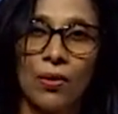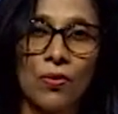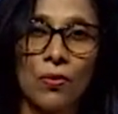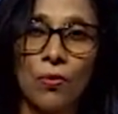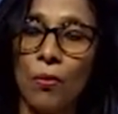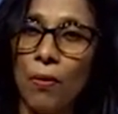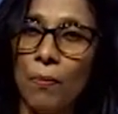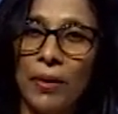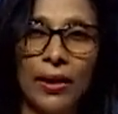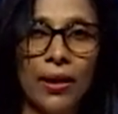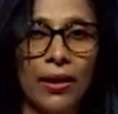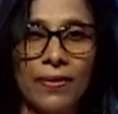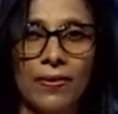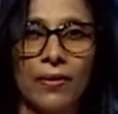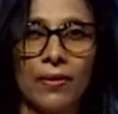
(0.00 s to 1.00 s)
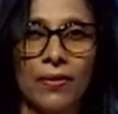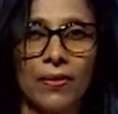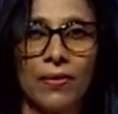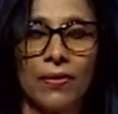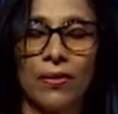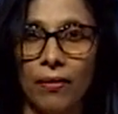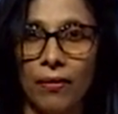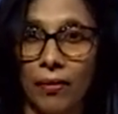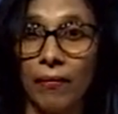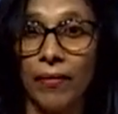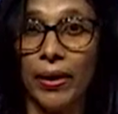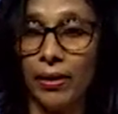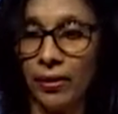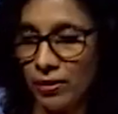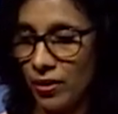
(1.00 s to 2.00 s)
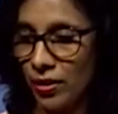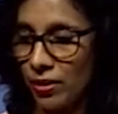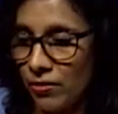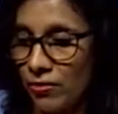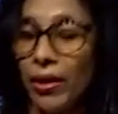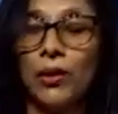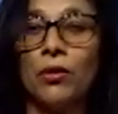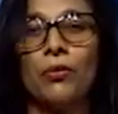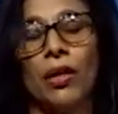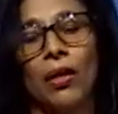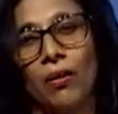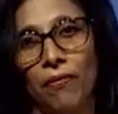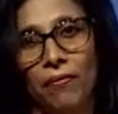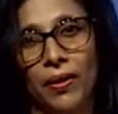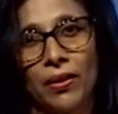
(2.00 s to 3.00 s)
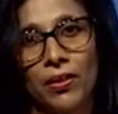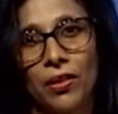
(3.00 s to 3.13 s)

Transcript: so many lessons, right? Try to think of it.